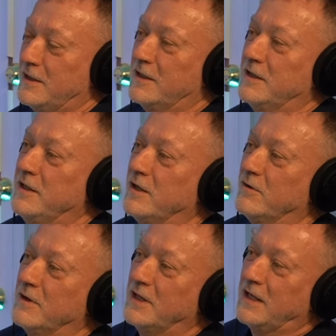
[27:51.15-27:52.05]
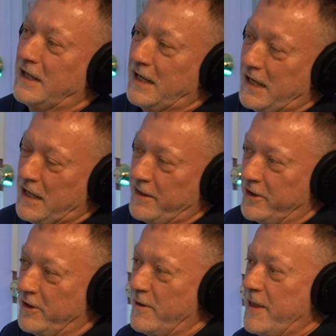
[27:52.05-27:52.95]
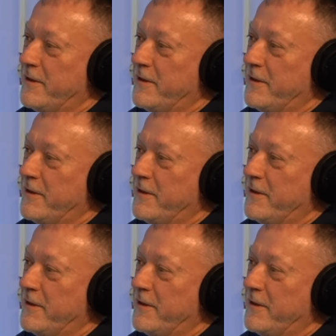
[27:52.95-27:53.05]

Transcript: And then you tenfold know, more than the